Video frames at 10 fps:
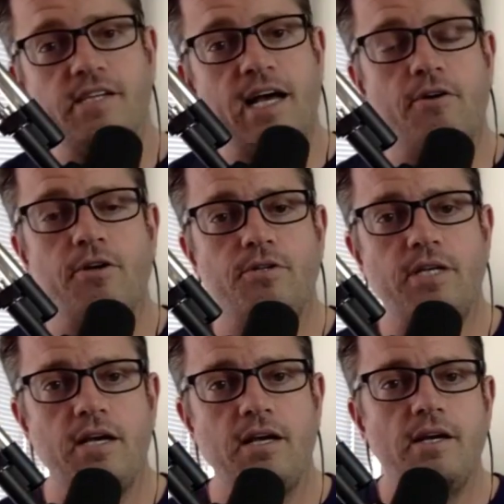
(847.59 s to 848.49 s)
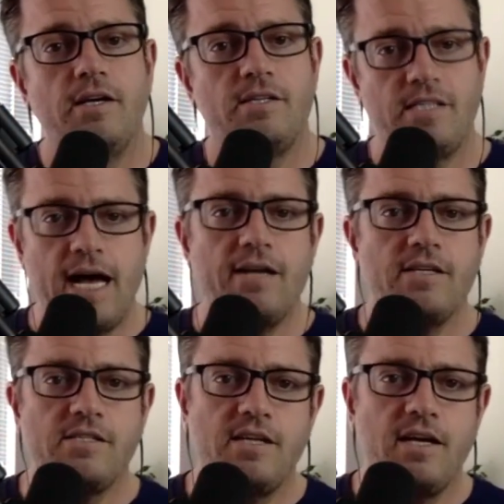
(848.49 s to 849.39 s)
How do you take
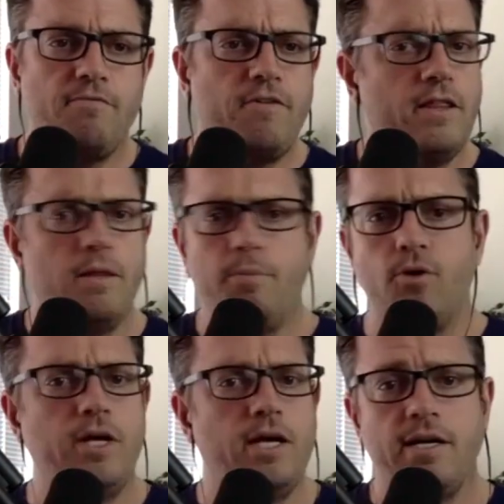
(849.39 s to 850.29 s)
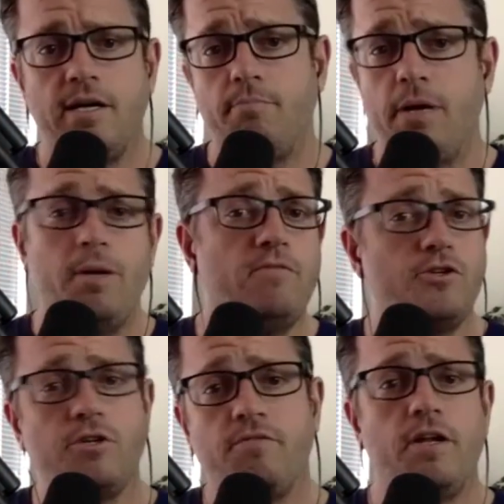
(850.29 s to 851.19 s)
sadness and find the beauty in it, maybe even
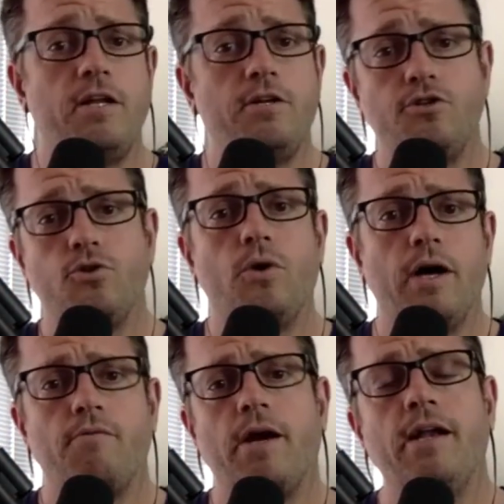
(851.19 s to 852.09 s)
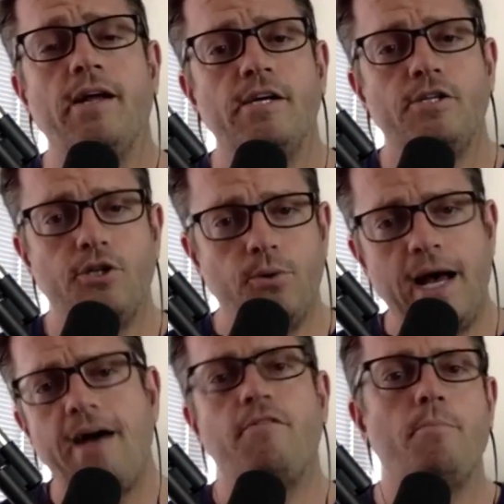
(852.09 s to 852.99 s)
shift it into joy, right? Do you
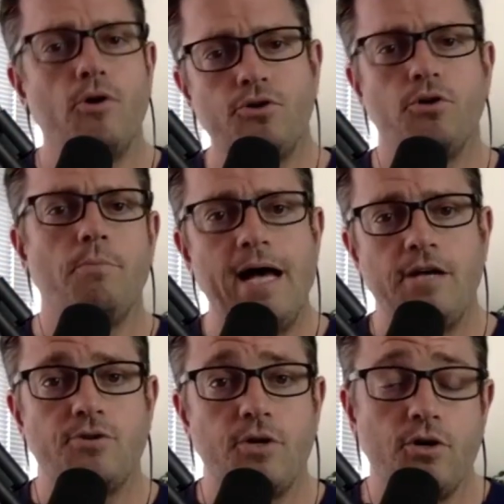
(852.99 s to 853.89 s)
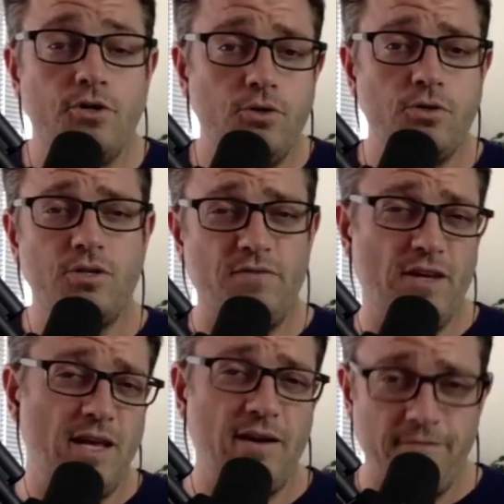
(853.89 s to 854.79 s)
have emotional mastery, or do you just feel
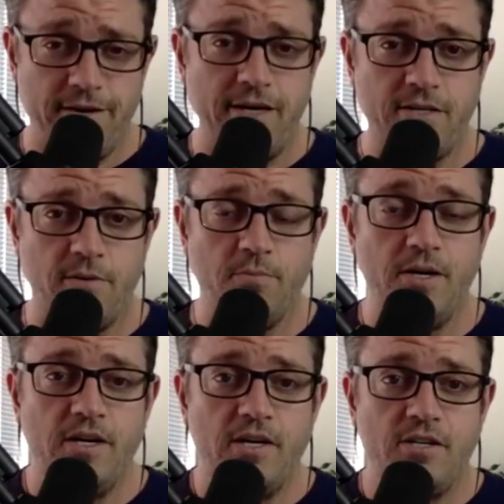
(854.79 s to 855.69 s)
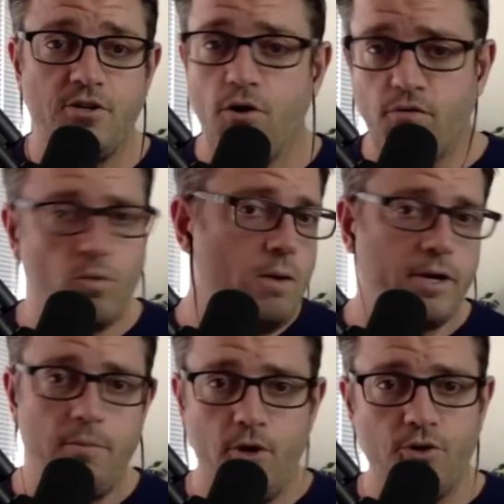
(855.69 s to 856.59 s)
like a victim to overwhelming
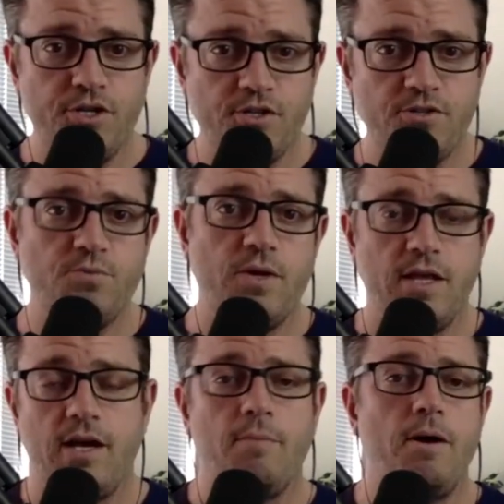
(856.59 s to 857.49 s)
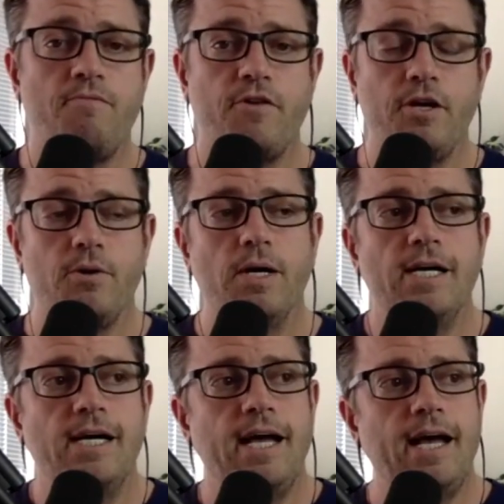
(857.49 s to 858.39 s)
emotions when they come up for you?
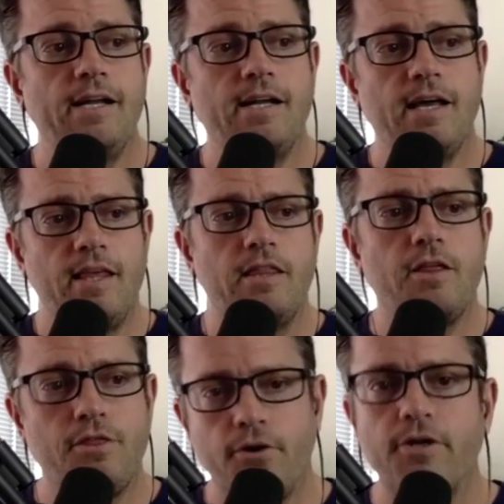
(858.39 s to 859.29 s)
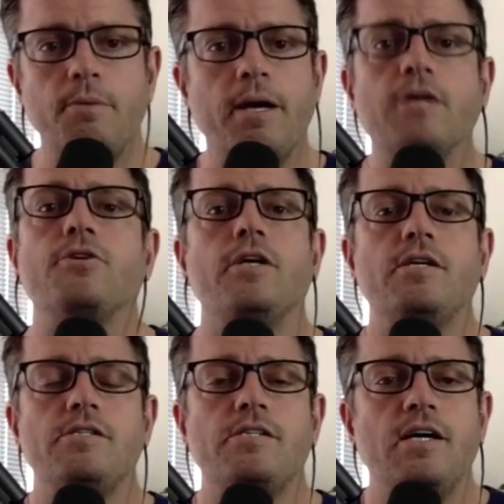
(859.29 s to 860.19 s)
And I think the third dimension
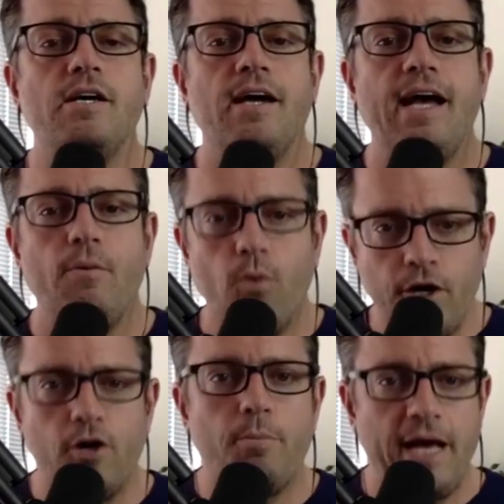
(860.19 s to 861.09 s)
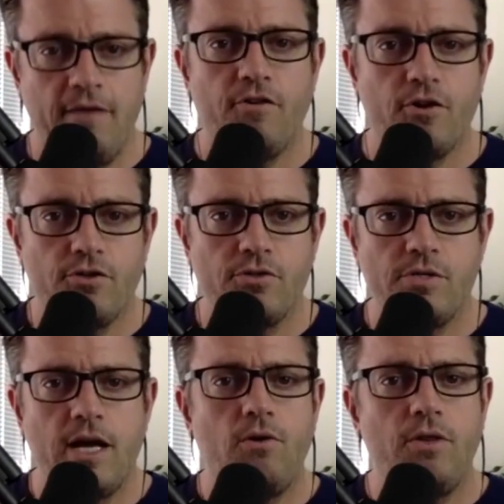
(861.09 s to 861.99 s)
is, what are your behaviors?
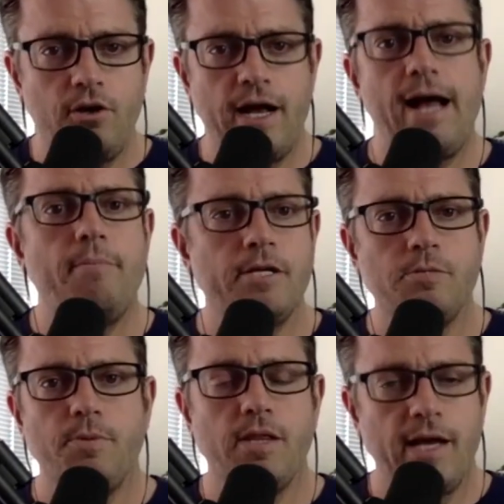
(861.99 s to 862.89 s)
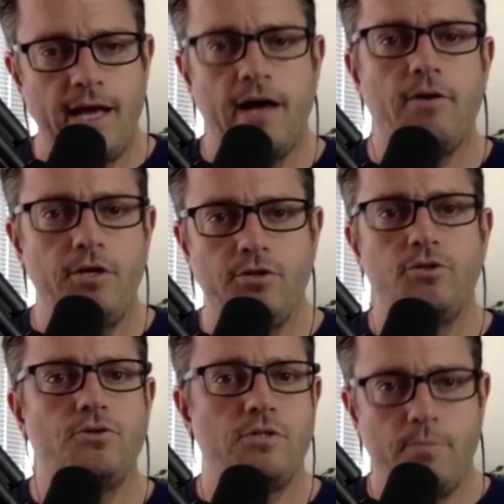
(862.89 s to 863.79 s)
Not only your habits, but like, how do you
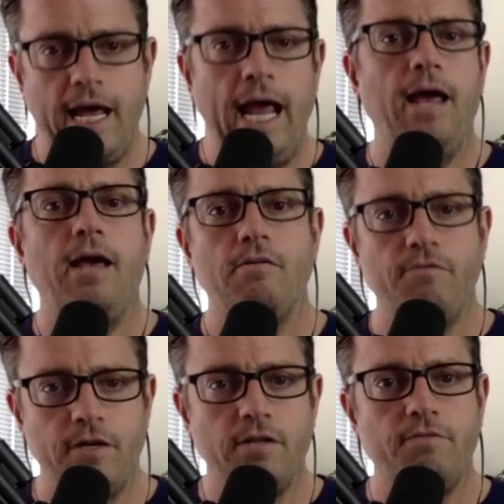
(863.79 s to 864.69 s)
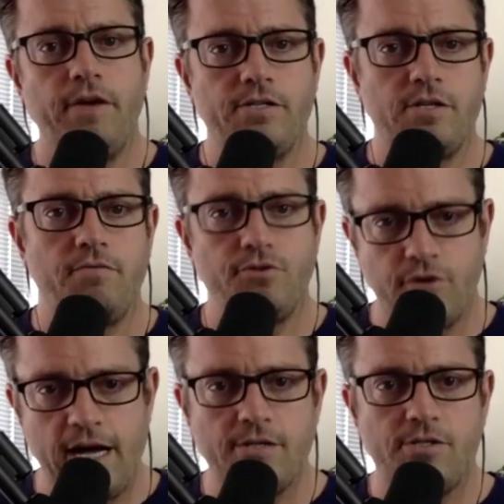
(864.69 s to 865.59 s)
choose to behave in the face of
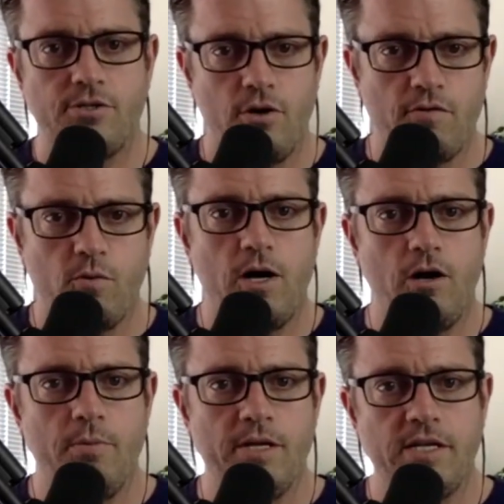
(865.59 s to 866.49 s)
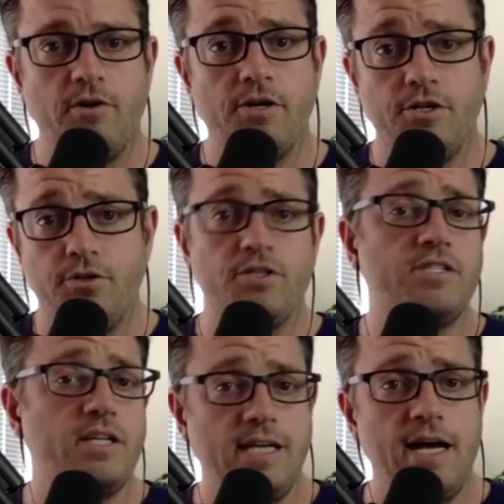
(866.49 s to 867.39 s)
stress, overwhelm, et cetera? Do you just
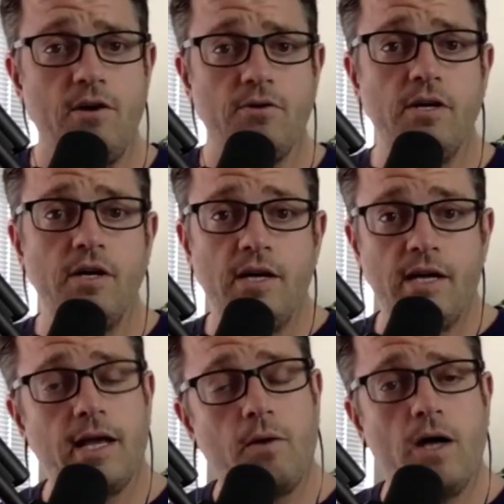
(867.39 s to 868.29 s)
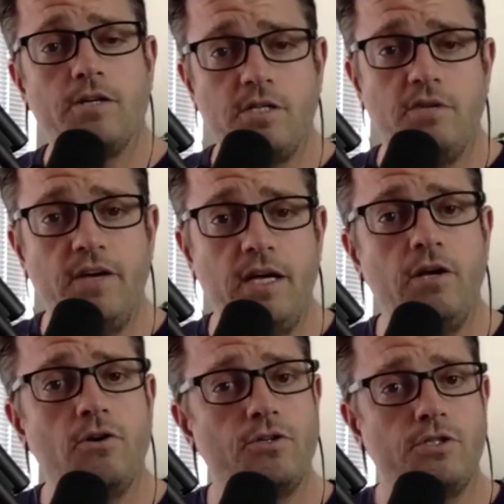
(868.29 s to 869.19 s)
sit down and like watch
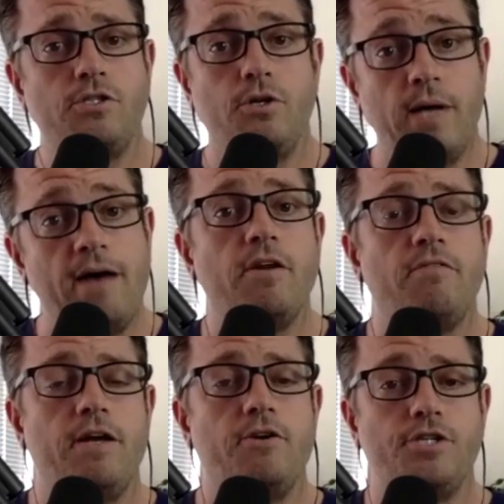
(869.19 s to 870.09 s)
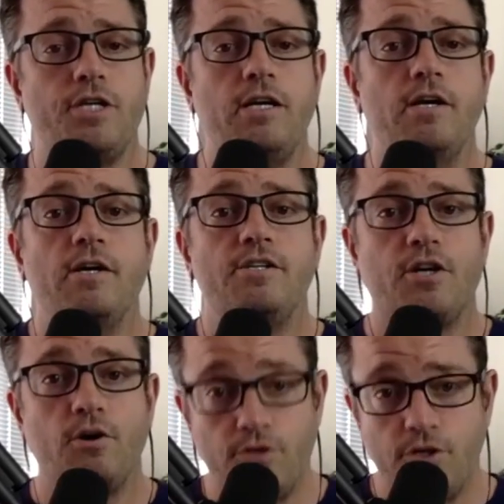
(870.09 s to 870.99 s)
TV, or do you have enough energy to
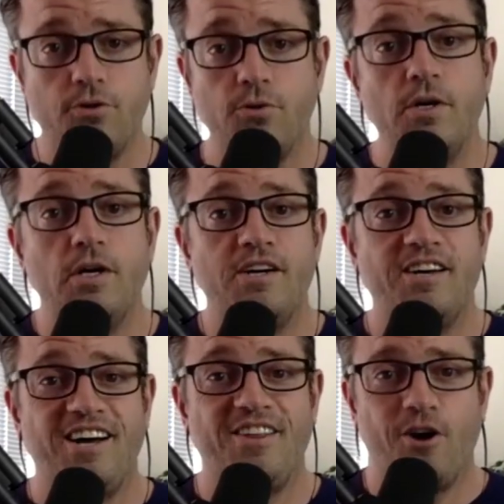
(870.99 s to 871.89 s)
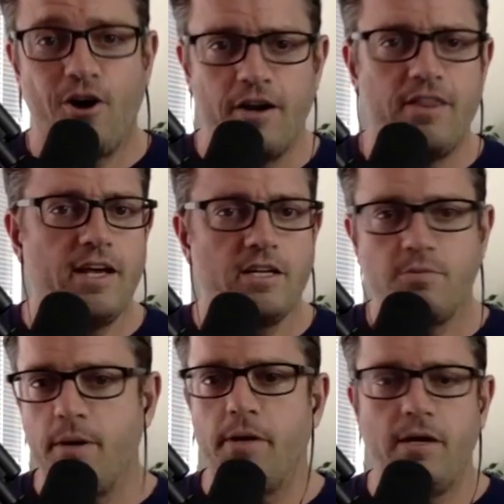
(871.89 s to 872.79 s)
go do the hard things?
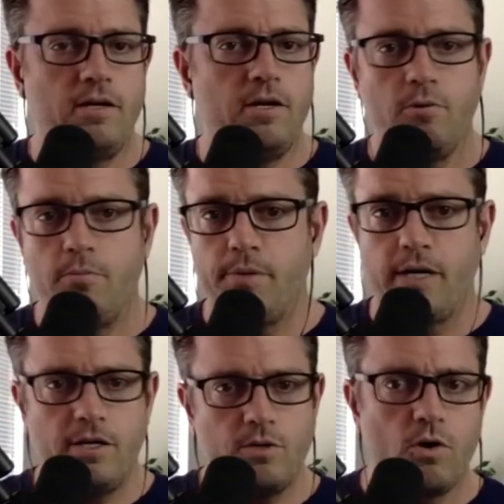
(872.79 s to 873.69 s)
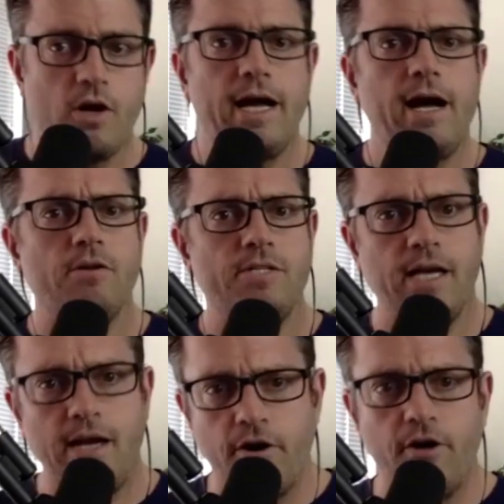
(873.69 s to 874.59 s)
Maybe, begin to work out, take
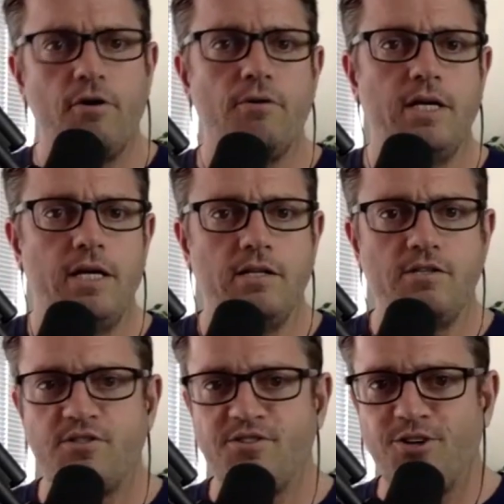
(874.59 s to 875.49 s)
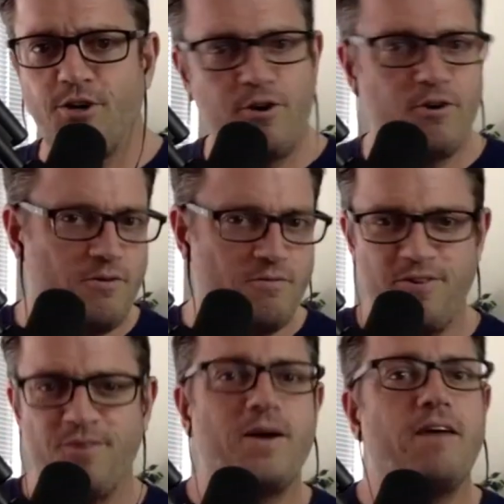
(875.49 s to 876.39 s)
care of your own needs, cook your own
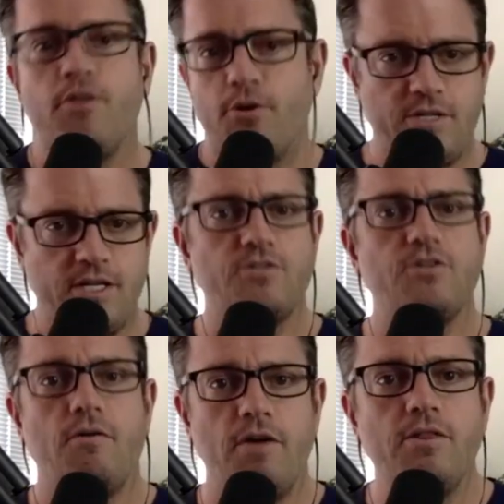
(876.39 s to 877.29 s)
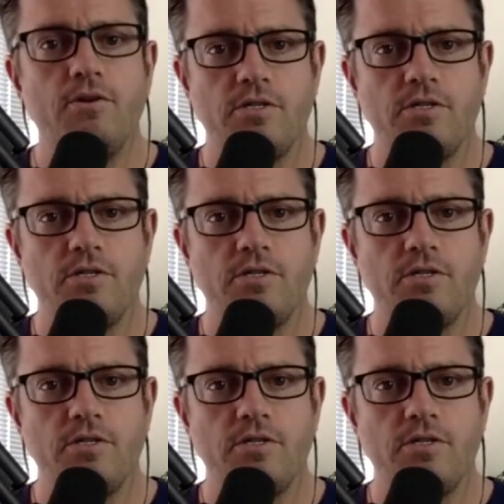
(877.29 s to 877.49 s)
food, whatever those things are, right?